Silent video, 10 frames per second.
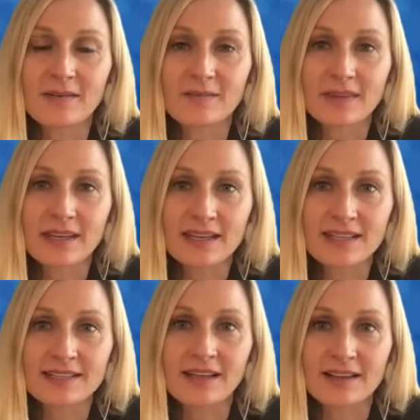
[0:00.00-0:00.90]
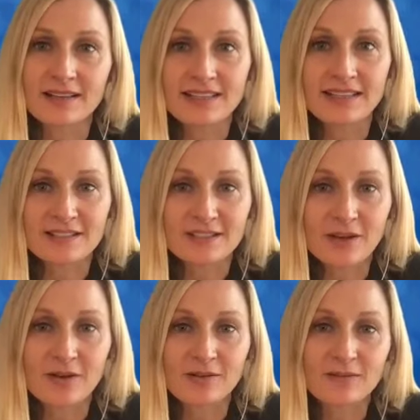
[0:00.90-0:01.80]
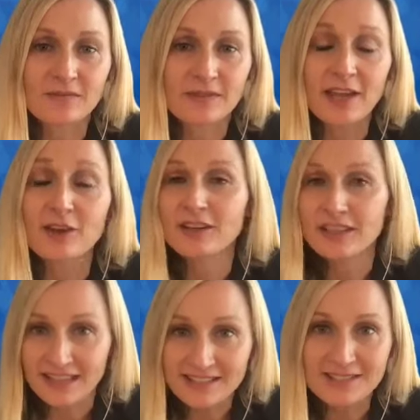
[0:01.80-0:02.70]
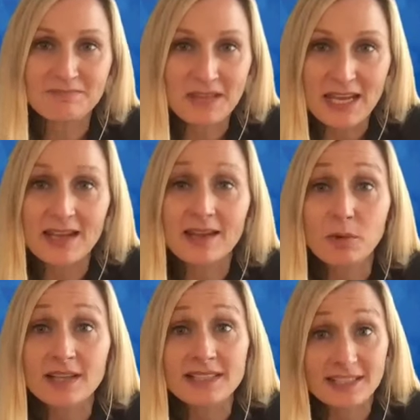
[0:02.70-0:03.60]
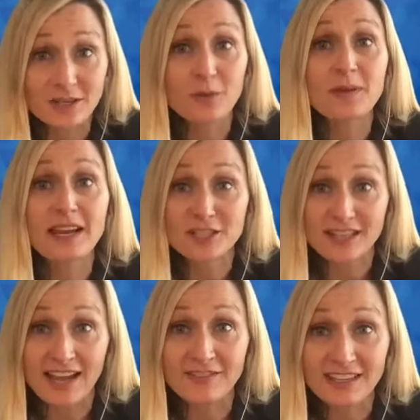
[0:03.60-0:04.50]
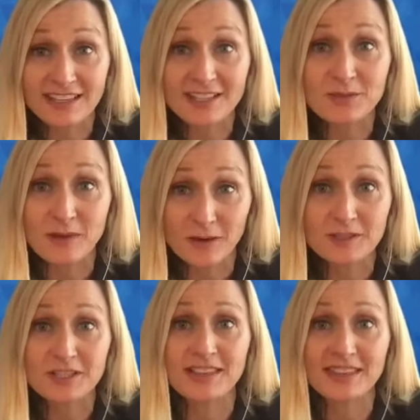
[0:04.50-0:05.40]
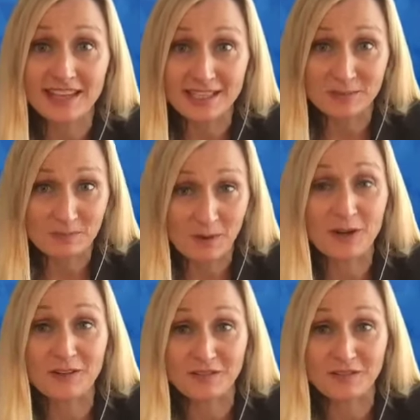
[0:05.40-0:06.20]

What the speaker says: in his lungs. And so thank goodness he was his own patient advocate as well, which I think is part of the